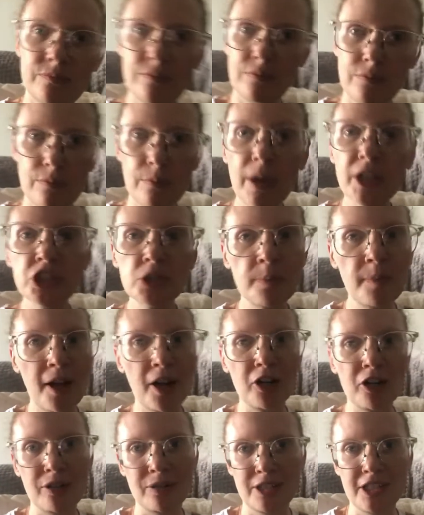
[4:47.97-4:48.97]
much
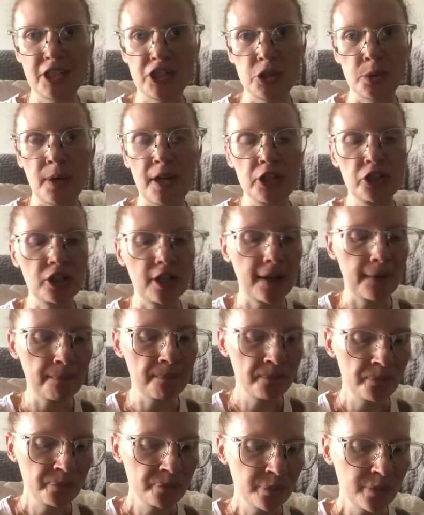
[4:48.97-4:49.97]
better situation.
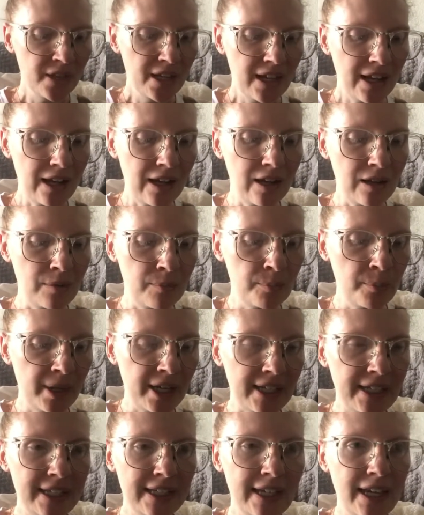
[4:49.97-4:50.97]
But
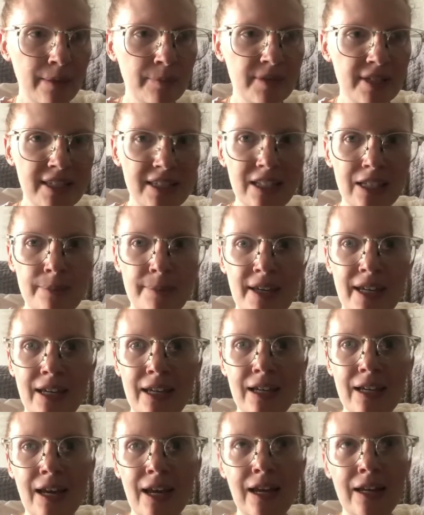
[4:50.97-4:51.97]
he came to see
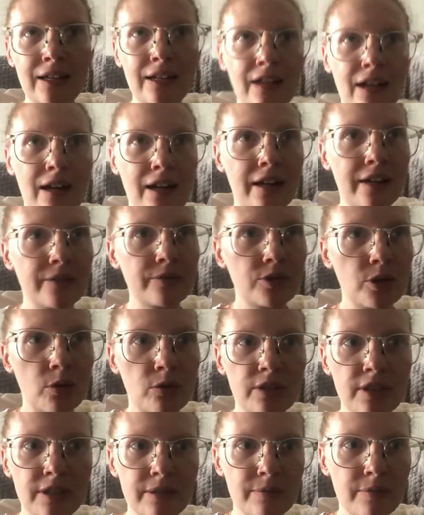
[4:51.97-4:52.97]
me, and I
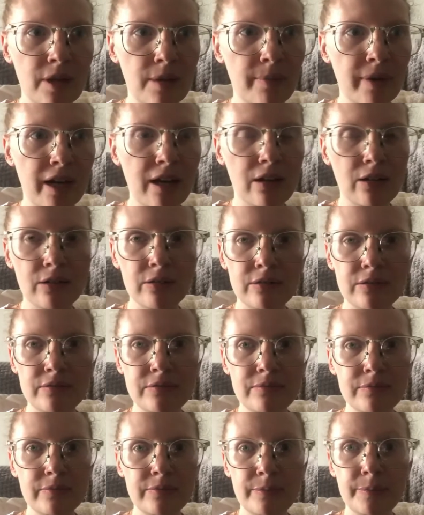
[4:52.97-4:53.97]
told him about
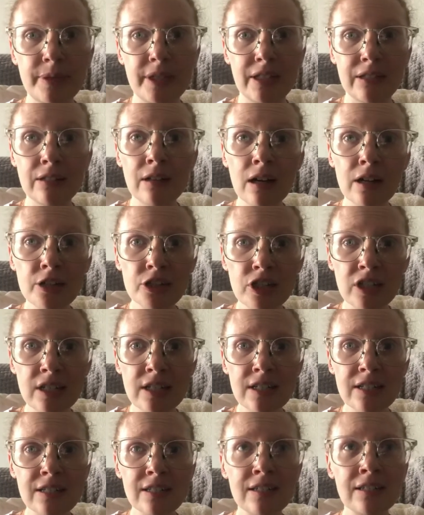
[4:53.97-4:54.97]
being
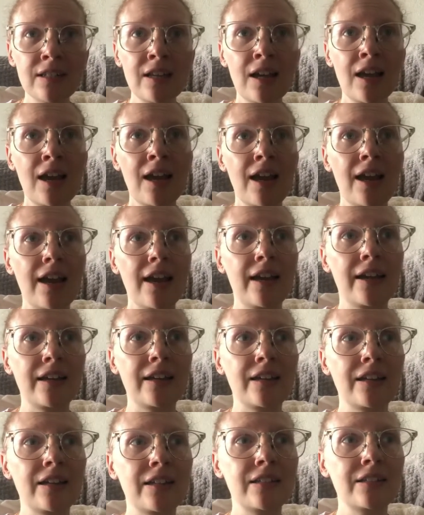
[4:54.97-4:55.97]
nauseous
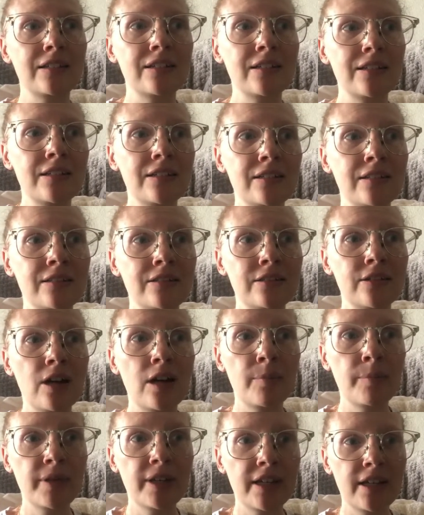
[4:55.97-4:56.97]
and
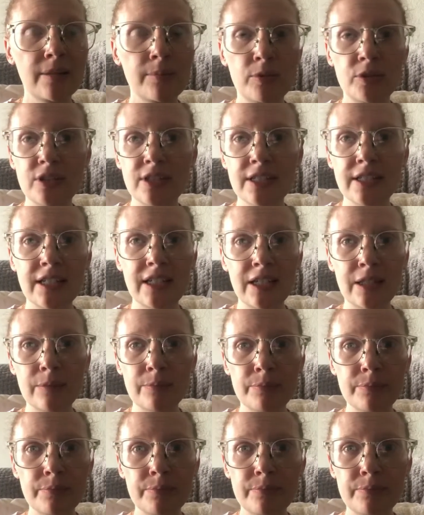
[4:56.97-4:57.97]
not being able to keep
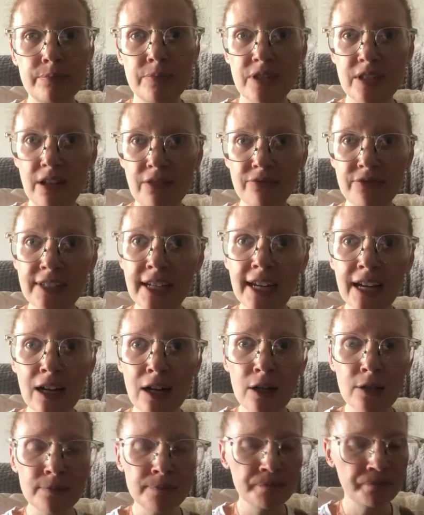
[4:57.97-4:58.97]
stuff
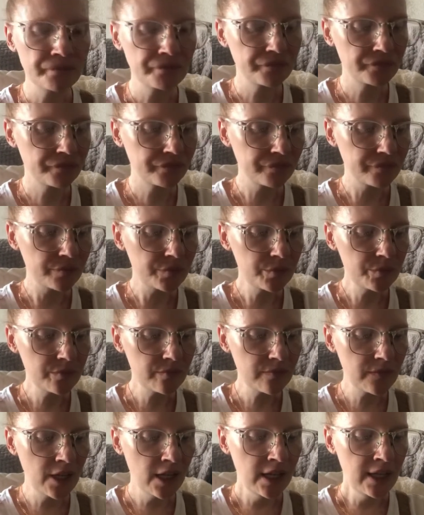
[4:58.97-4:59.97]
down.
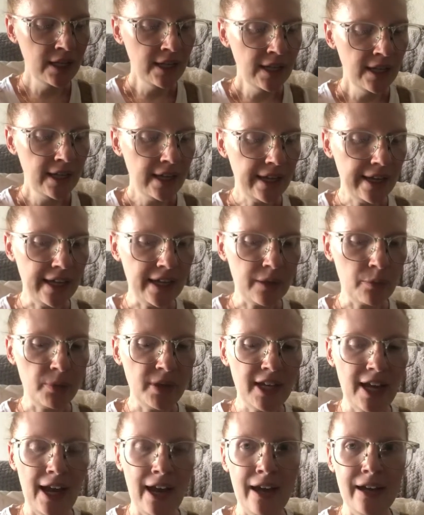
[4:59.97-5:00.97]
And we
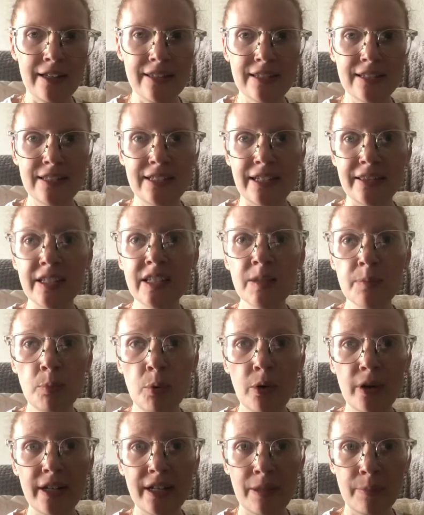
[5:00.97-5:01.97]
asked, at this
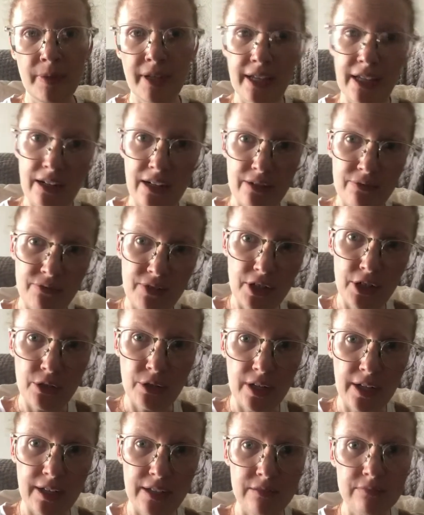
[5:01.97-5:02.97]
point, I've been getting
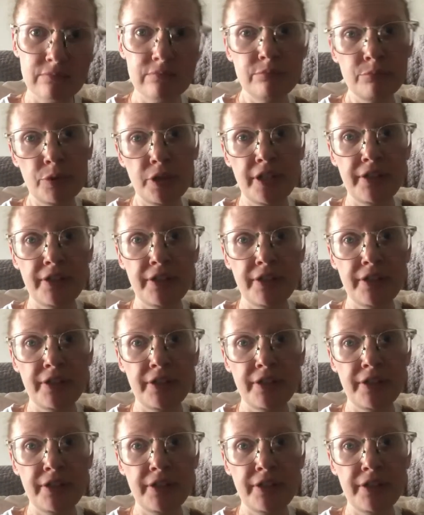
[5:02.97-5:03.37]
Finagrin pretty